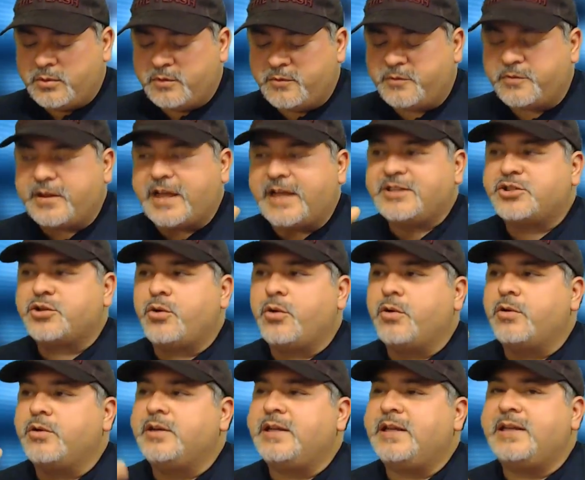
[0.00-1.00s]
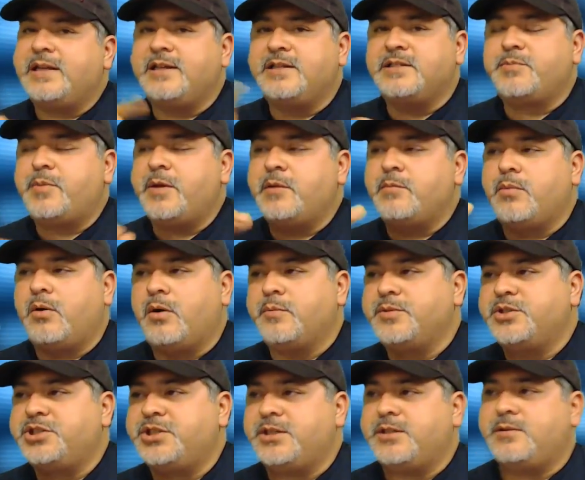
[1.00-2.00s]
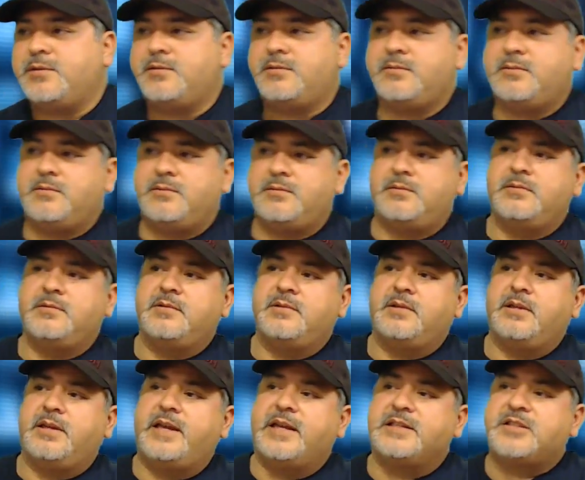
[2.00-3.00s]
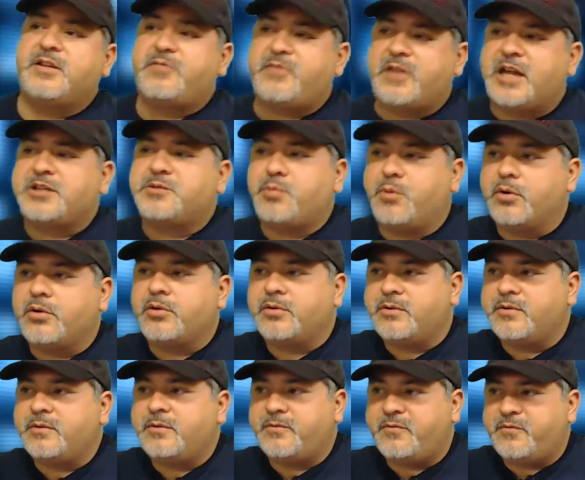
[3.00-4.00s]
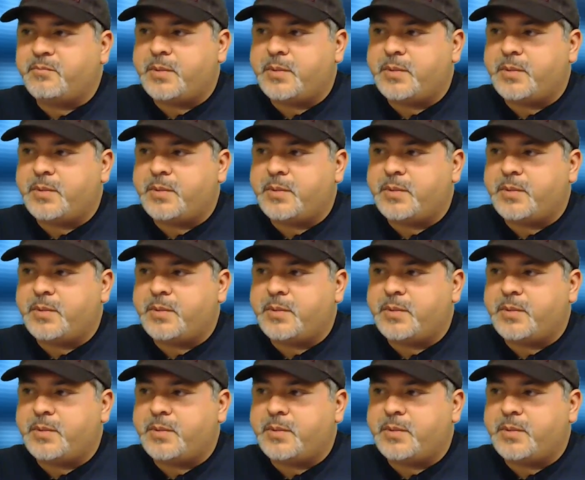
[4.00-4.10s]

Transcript: Flash Gordon, his pinball machine. He has a Flash Gordon pinball machine.